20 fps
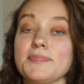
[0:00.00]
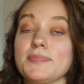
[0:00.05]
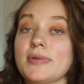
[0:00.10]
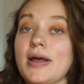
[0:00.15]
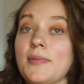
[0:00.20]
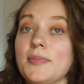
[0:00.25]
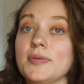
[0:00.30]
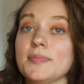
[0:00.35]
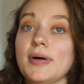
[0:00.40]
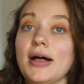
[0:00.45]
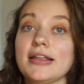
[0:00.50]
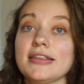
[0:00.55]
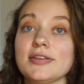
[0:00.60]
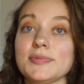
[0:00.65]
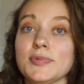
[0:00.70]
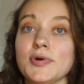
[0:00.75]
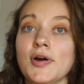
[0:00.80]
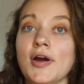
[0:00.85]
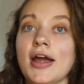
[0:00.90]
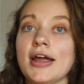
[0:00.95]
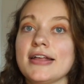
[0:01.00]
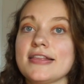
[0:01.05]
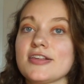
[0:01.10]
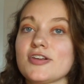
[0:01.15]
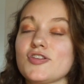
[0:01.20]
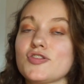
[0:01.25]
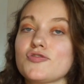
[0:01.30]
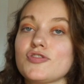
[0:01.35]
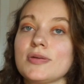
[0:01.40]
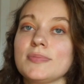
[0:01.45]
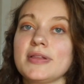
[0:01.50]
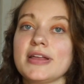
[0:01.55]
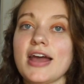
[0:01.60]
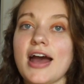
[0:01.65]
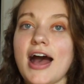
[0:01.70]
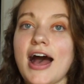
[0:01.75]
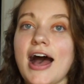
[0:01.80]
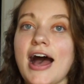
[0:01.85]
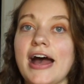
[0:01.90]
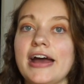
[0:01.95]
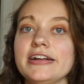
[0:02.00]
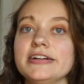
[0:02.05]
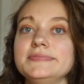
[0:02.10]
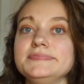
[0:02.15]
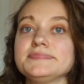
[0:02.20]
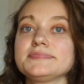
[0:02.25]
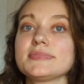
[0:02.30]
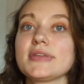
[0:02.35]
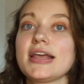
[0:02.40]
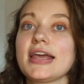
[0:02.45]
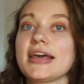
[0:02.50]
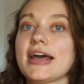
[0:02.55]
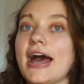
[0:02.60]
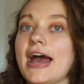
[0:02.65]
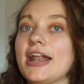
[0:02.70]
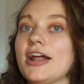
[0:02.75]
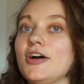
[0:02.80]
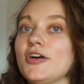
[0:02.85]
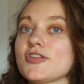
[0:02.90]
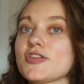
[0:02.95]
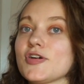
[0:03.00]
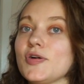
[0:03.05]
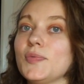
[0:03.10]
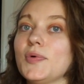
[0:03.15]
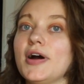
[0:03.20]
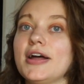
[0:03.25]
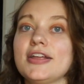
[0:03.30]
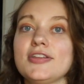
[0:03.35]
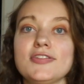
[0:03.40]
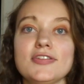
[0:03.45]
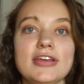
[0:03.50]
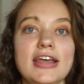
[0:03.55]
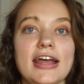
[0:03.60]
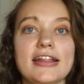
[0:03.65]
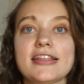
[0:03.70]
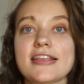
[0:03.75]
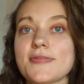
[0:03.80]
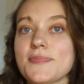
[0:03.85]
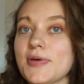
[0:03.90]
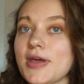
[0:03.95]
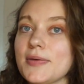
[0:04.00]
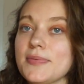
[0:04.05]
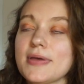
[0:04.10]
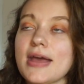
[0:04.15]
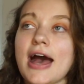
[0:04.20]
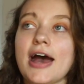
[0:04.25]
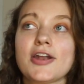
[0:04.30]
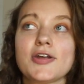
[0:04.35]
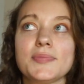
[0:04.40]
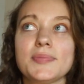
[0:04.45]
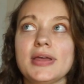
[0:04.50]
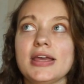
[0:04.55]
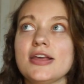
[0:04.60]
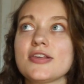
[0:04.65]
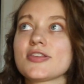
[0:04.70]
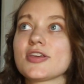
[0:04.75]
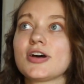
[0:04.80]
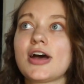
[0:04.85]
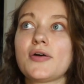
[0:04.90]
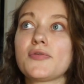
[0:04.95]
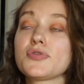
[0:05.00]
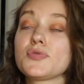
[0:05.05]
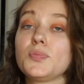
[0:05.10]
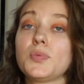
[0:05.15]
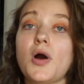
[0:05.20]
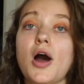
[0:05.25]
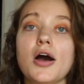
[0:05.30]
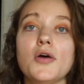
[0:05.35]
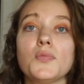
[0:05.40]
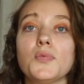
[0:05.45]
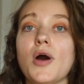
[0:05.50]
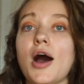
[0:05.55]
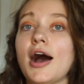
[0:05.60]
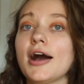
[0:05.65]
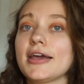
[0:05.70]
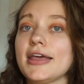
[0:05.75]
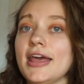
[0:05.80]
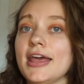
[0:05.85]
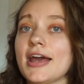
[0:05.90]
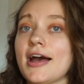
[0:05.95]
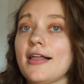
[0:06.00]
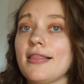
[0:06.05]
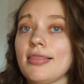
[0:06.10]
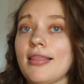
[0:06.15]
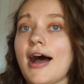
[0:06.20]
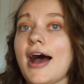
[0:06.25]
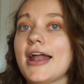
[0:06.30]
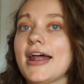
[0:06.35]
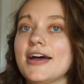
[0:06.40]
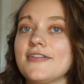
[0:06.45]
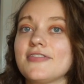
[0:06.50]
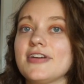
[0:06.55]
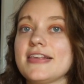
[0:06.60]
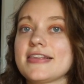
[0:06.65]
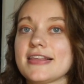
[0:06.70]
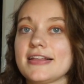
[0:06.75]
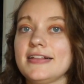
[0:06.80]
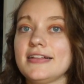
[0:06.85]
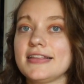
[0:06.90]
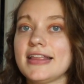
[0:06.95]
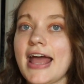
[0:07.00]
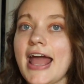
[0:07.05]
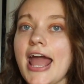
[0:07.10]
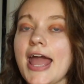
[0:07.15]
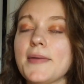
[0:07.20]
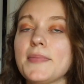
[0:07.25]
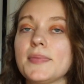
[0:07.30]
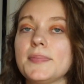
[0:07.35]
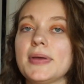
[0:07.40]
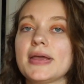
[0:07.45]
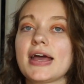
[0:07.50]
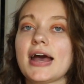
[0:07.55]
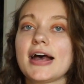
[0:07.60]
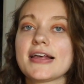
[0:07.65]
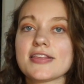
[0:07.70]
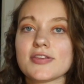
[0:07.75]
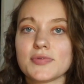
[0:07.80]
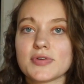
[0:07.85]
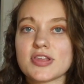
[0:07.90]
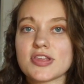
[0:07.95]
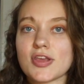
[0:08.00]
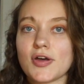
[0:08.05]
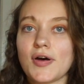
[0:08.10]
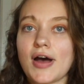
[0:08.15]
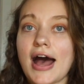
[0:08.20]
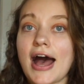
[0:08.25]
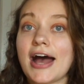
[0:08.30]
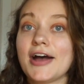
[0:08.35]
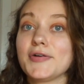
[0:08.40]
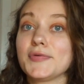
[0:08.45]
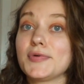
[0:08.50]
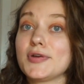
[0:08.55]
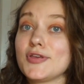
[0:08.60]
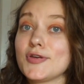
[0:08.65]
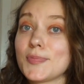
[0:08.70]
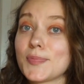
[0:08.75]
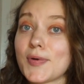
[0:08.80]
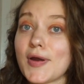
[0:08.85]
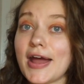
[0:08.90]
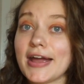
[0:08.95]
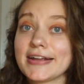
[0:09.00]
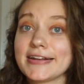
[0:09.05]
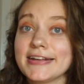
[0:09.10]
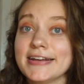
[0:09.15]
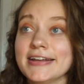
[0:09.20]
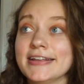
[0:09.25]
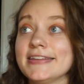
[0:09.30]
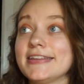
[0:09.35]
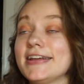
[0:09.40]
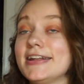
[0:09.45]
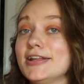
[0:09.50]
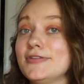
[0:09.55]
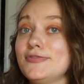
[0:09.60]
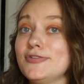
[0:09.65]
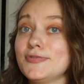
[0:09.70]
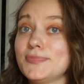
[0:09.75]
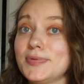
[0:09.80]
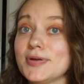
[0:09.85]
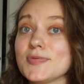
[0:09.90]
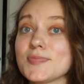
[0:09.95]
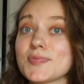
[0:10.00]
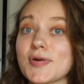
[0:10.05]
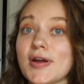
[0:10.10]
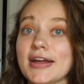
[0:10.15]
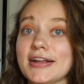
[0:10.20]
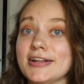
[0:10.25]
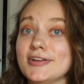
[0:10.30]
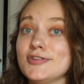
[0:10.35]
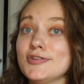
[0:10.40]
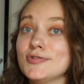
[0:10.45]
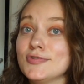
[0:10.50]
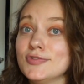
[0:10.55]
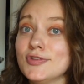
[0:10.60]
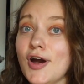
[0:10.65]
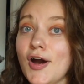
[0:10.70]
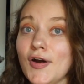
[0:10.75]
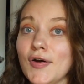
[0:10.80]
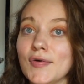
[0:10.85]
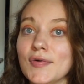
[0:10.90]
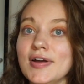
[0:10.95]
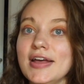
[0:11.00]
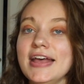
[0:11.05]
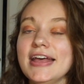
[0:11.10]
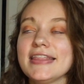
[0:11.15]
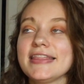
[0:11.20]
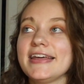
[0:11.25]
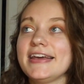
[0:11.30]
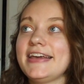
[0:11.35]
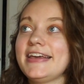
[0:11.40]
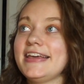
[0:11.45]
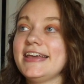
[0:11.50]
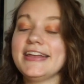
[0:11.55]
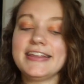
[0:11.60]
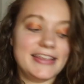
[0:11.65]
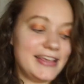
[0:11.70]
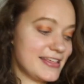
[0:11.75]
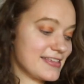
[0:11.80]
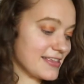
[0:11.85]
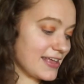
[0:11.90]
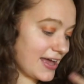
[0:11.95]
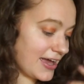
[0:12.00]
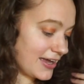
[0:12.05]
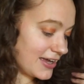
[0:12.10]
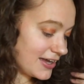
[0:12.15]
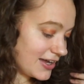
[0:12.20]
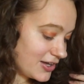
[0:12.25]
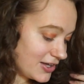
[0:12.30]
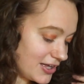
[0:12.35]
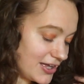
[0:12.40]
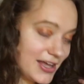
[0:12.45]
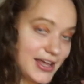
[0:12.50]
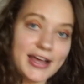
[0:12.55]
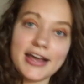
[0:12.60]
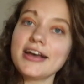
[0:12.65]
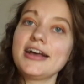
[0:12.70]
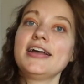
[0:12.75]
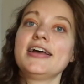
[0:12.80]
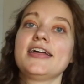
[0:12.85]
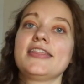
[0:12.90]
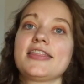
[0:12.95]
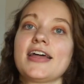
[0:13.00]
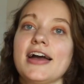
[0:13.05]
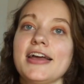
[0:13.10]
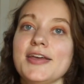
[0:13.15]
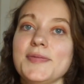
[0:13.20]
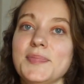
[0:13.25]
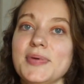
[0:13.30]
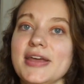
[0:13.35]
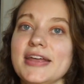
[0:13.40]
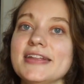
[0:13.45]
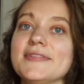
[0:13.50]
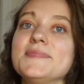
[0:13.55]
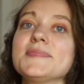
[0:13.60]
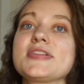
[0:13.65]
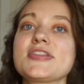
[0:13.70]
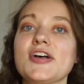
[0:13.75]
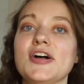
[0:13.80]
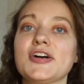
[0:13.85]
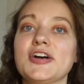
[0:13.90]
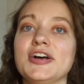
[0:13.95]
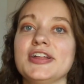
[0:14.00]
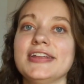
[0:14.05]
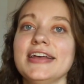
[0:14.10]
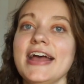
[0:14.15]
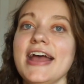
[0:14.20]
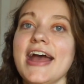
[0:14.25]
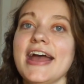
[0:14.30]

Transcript: I'm in Baltimore, it's extremely hot. Kind of also wanted to get this baby out of me, so I was walking a lot every single day. But because it was so hot, and when you're pregnant, and if you've been pregnant, you know the heat is like, thought he peed, it's all good.